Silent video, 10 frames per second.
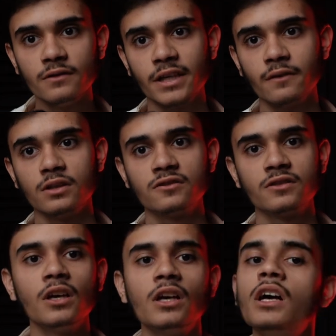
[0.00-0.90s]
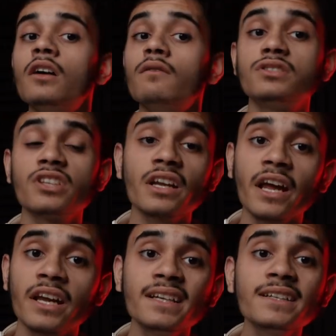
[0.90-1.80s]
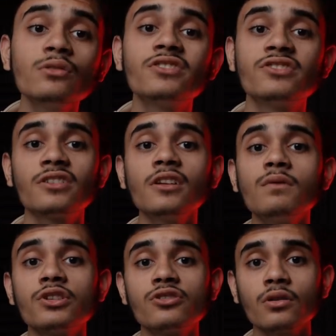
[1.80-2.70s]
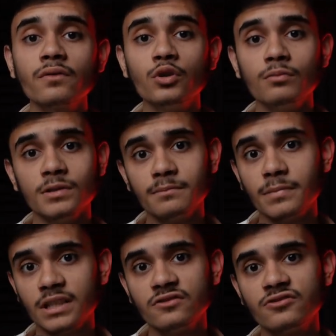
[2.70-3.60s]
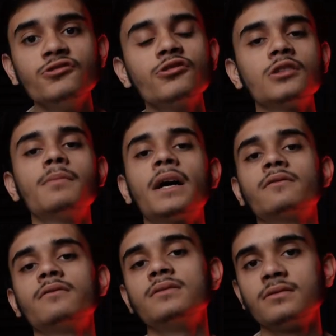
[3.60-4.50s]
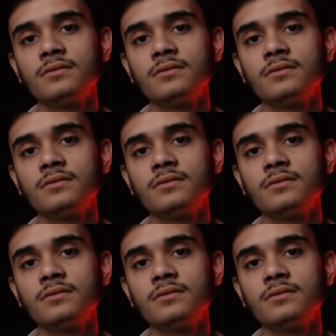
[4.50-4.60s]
networks, which are akin to digital version of human brain's neural pathways.